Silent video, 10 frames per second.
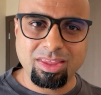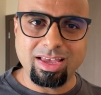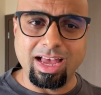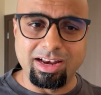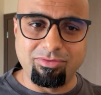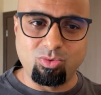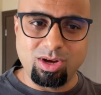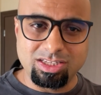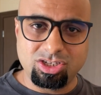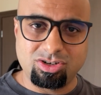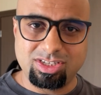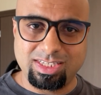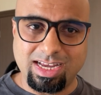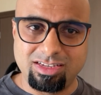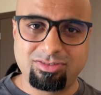And once you're
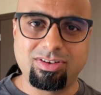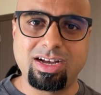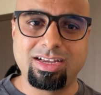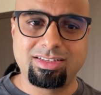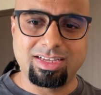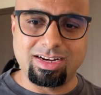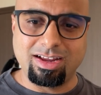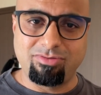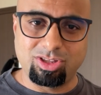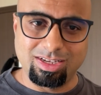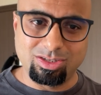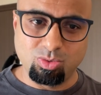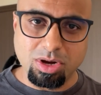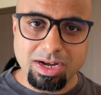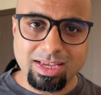satisfied that everything is
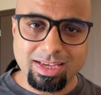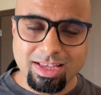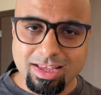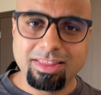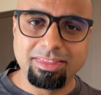working,